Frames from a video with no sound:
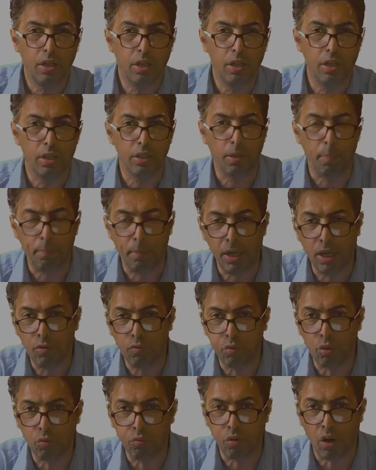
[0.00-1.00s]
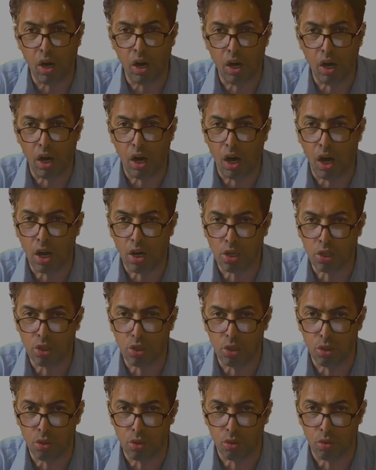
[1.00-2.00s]
the painful arc
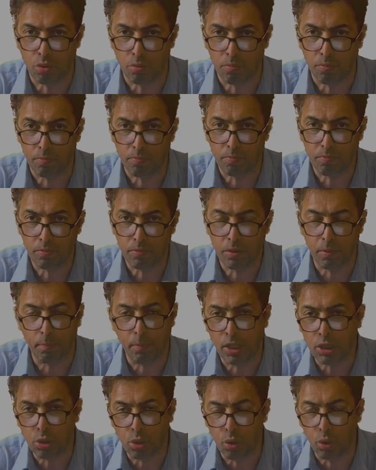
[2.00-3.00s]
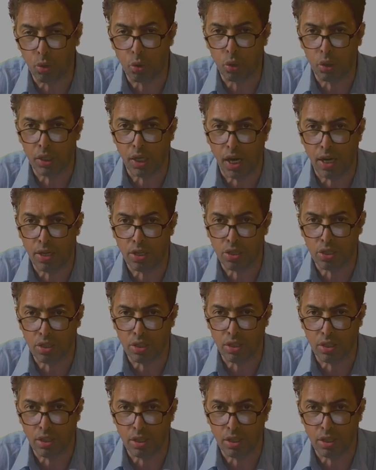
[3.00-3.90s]
syndrome, the musculocutaneous